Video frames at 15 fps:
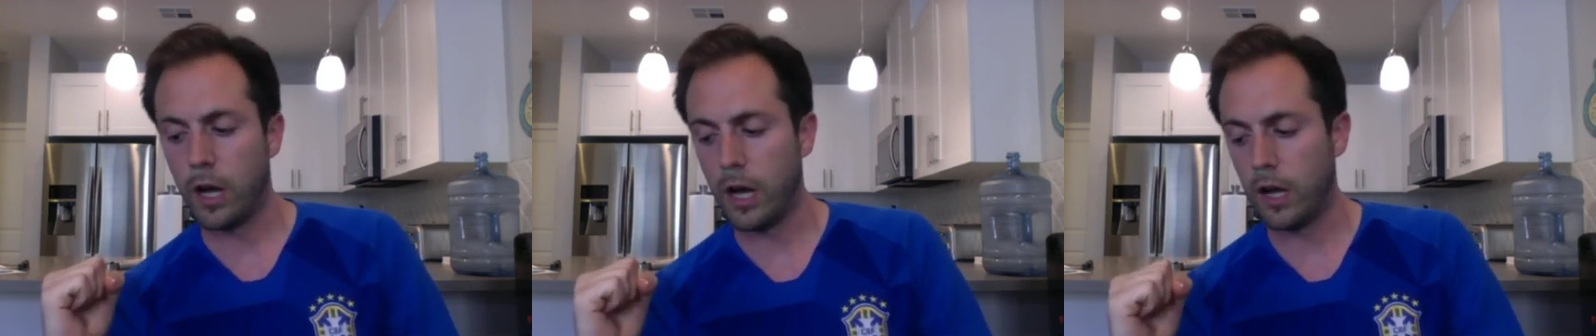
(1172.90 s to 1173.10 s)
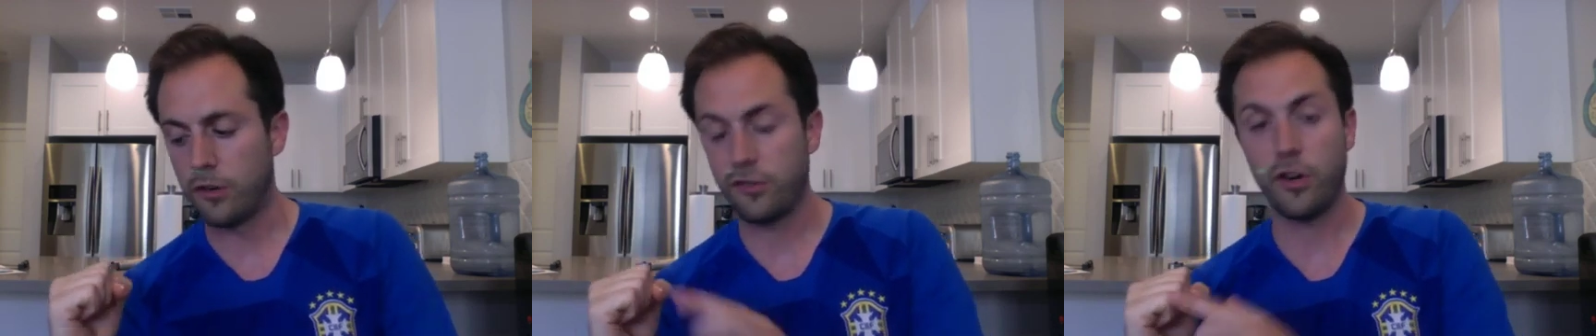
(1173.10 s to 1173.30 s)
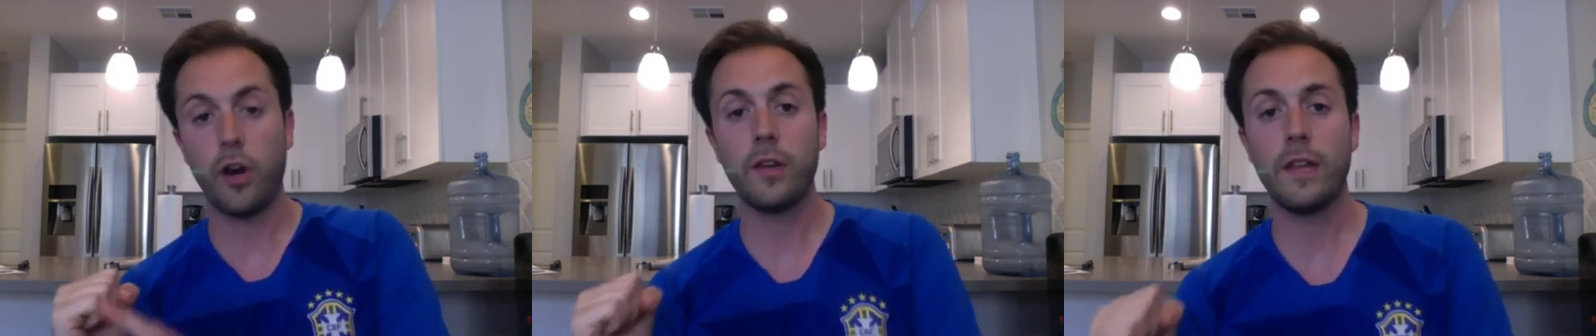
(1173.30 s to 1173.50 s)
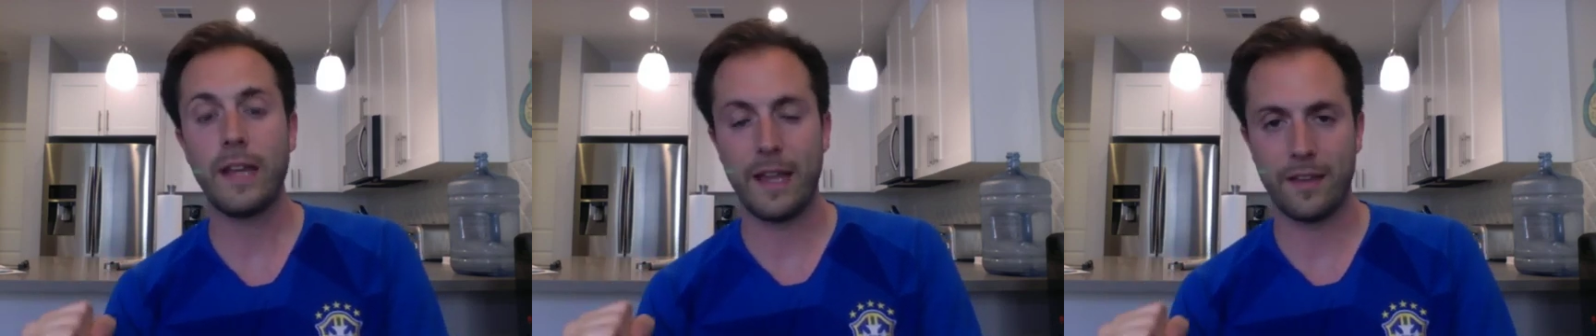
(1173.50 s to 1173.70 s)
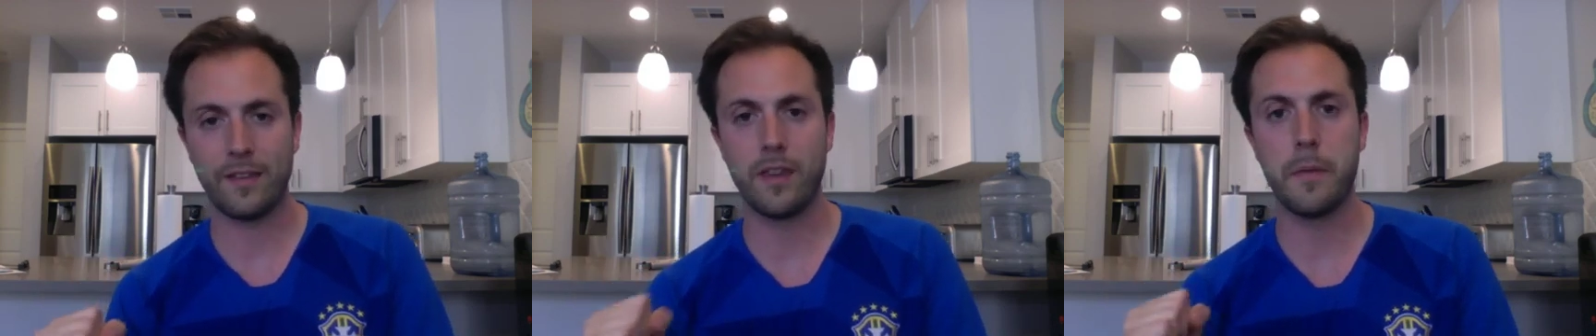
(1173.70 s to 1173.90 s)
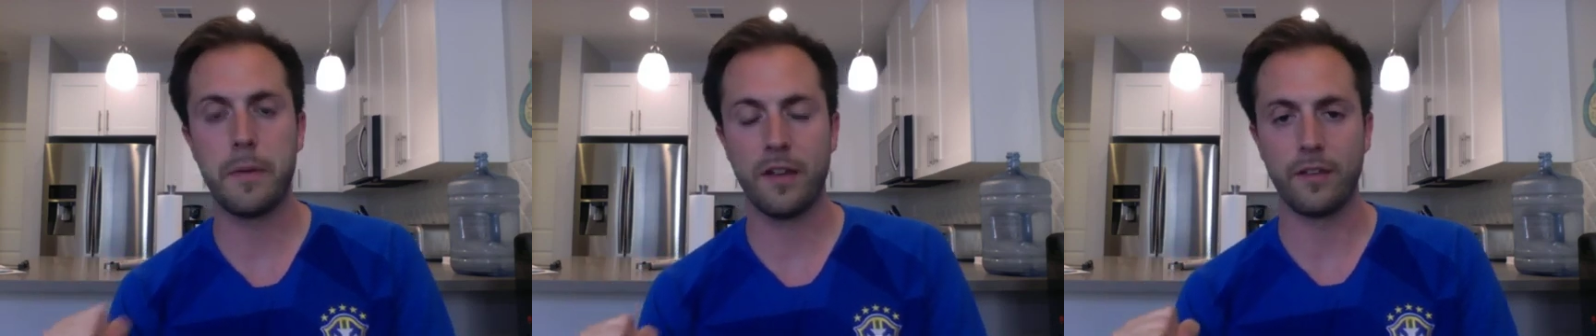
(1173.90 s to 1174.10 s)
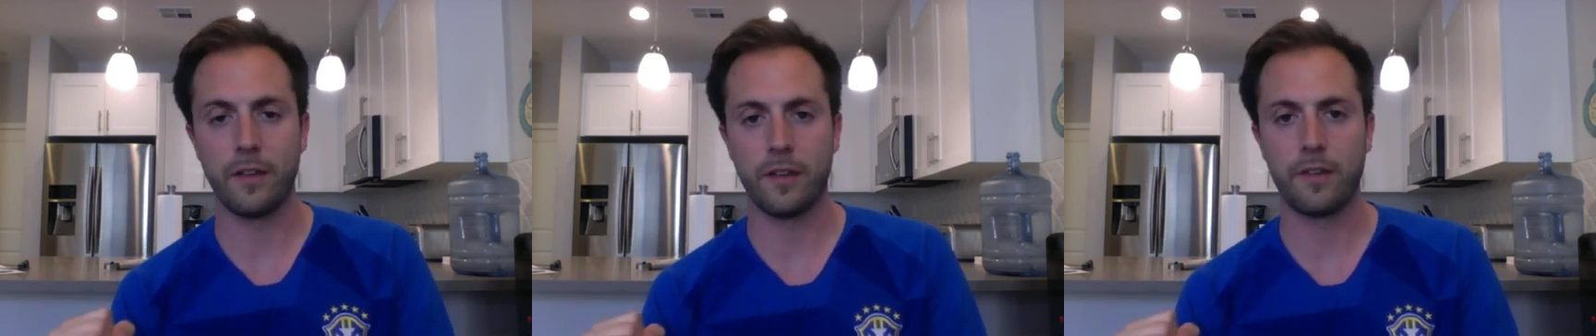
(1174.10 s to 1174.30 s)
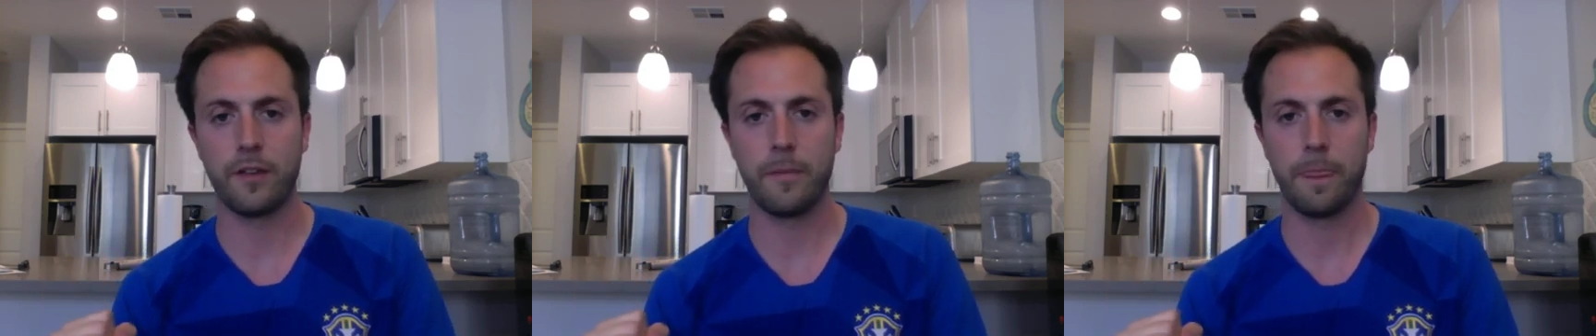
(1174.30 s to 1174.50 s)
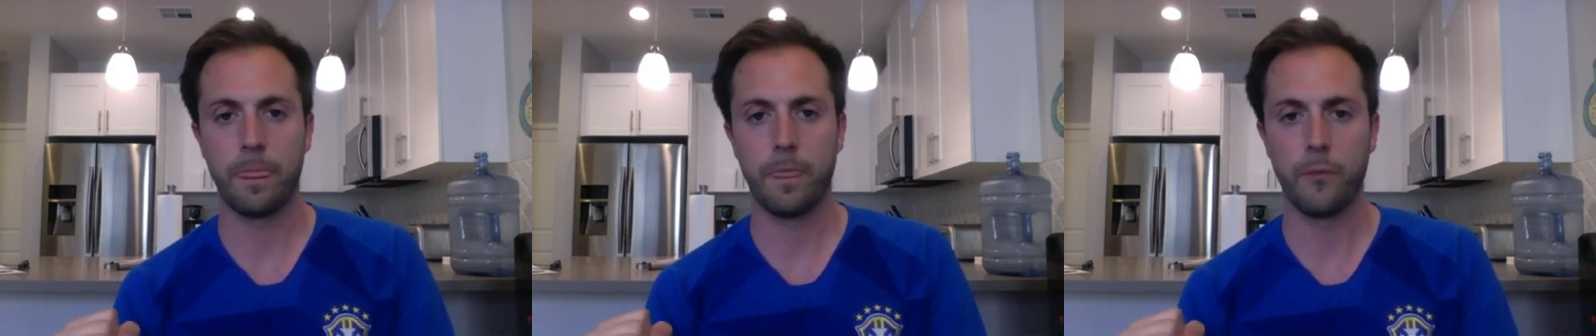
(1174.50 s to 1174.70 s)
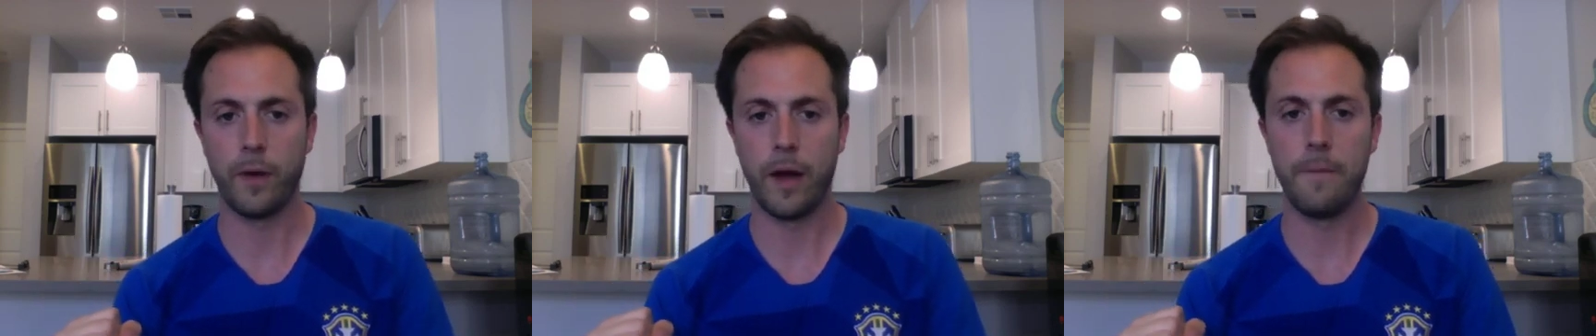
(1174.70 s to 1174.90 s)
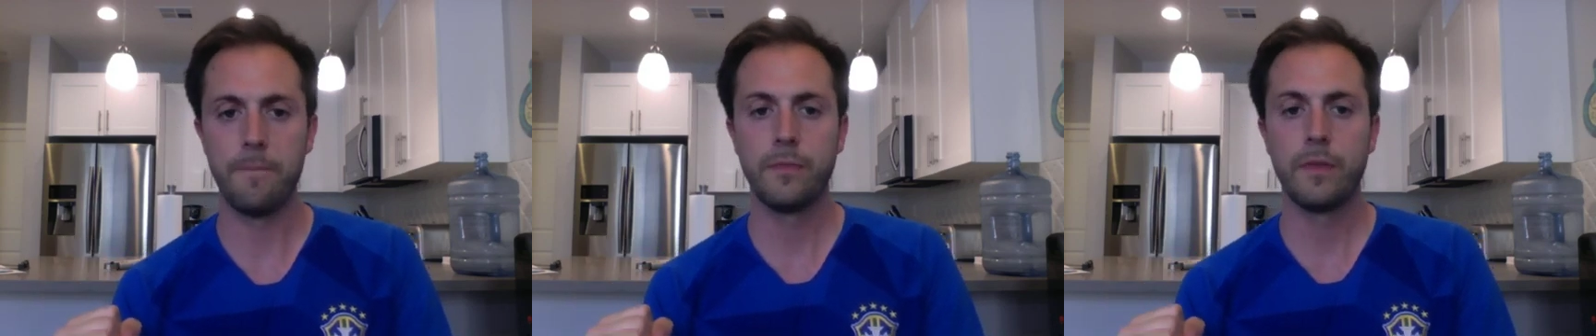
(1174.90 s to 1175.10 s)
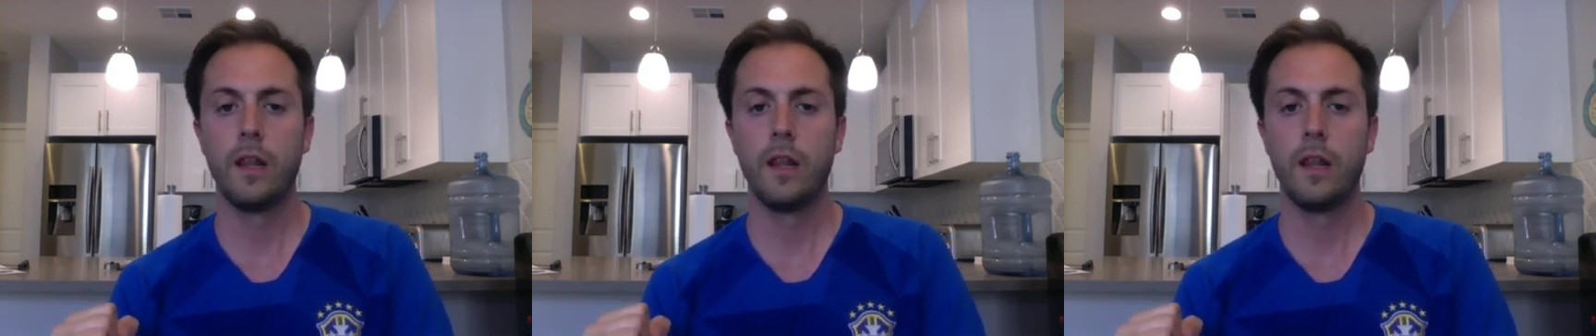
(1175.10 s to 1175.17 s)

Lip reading: Charlie gets in the business, right?